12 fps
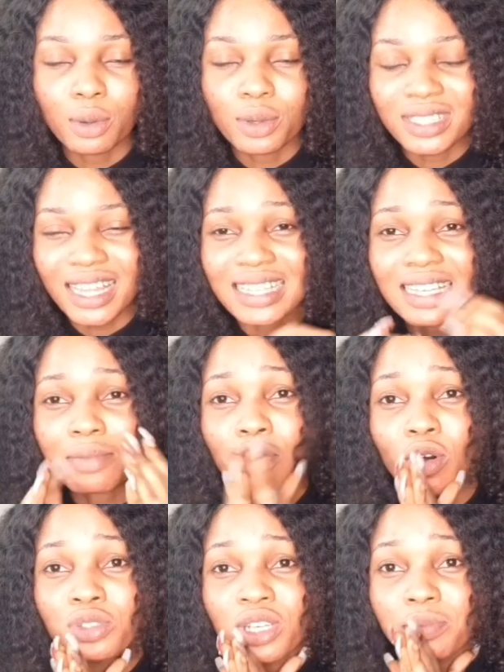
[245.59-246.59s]
Guys, I'm not
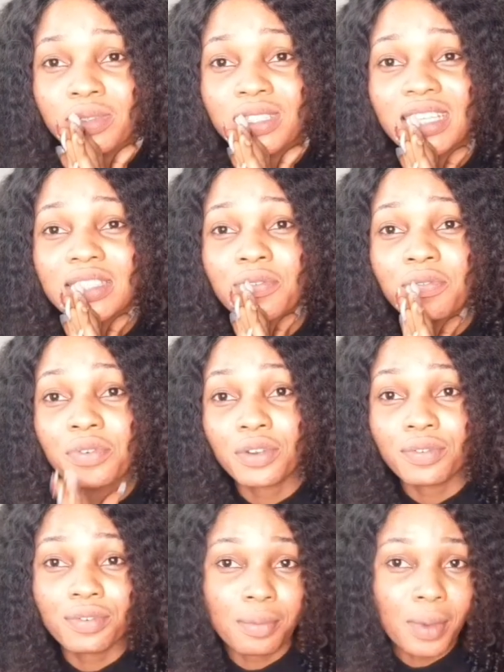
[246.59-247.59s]
100% free from
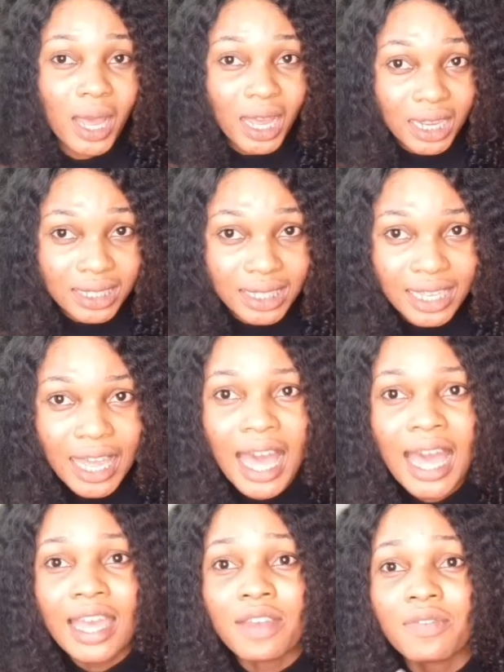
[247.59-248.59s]
acne.
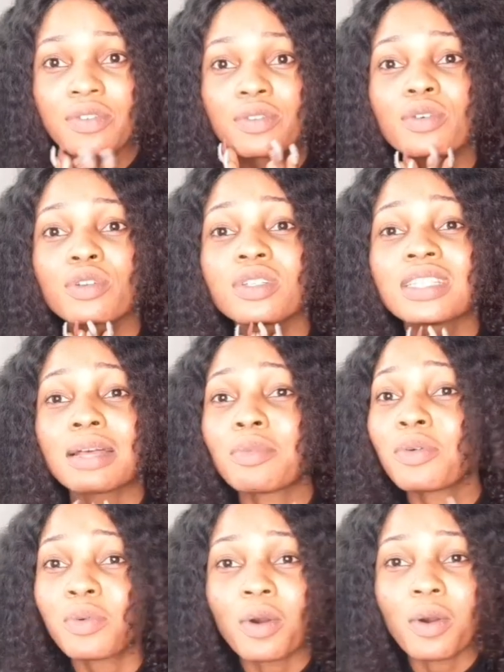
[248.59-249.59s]
If you look close, I'm not
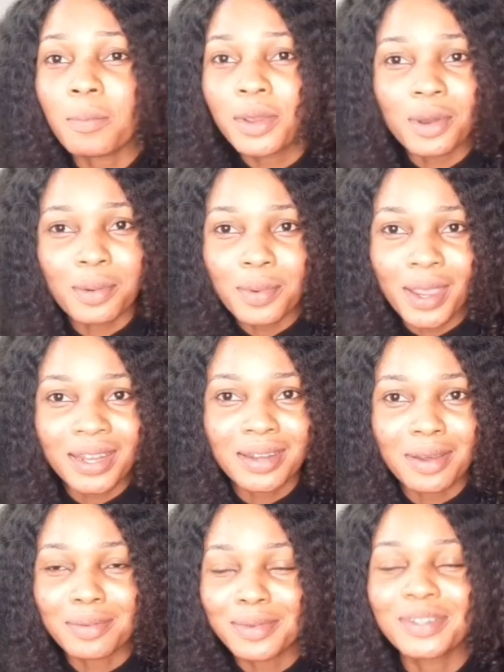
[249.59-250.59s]
on makeup right now
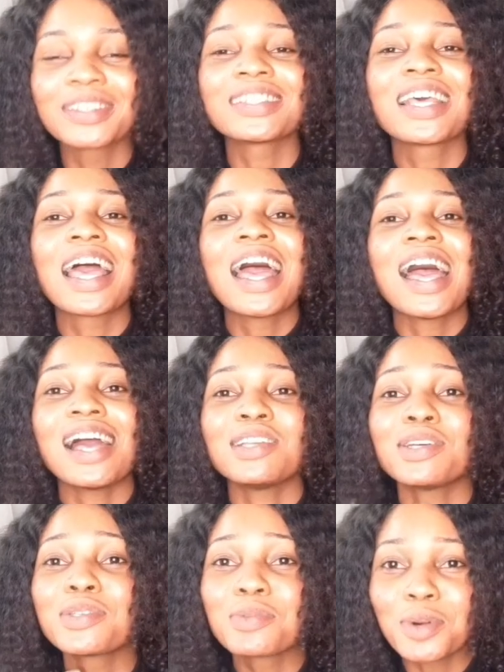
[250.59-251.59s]
because I just
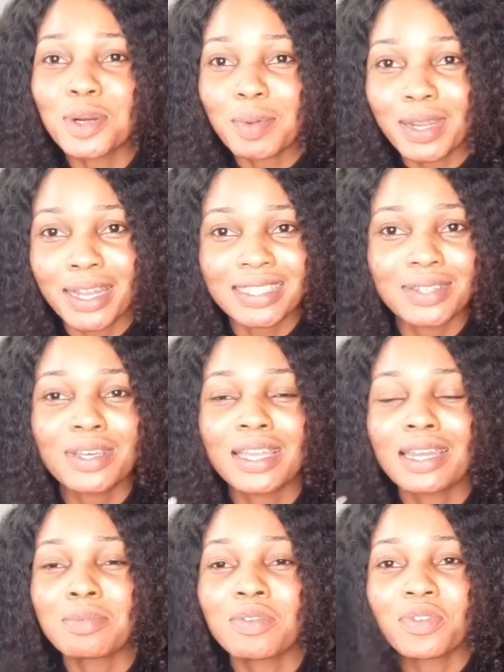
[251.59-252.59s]
woke up and I said, okay, let me
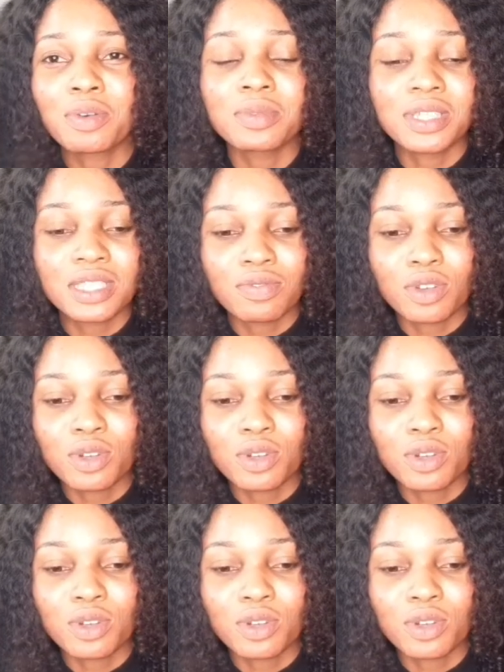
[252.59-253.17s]
film this video.